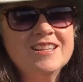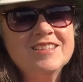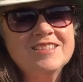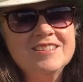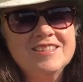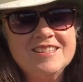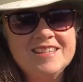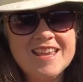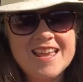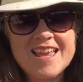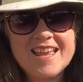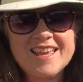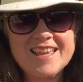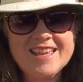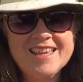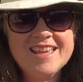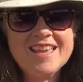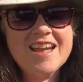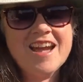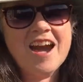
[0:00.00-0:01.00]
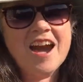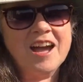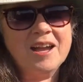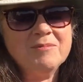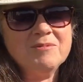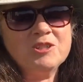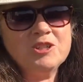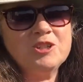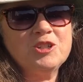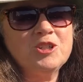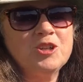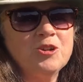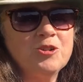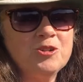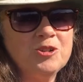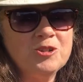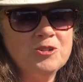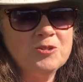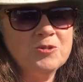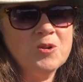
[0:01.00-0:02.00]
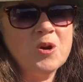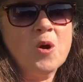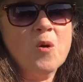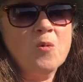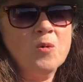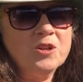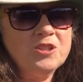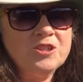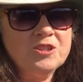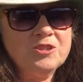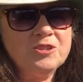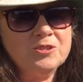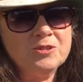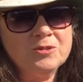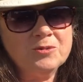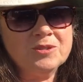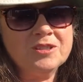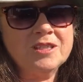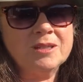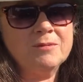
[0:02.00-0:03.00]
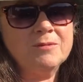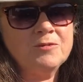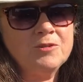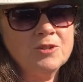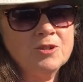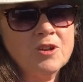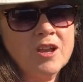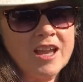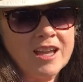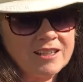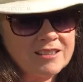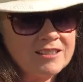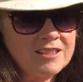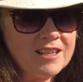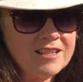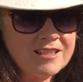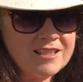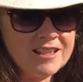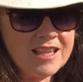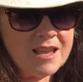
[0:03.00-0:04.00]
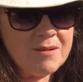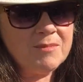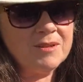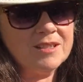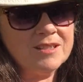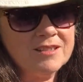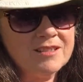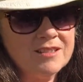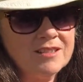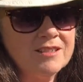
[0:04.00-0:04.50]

Today I'm going to show you what to do with some of your excess lemons.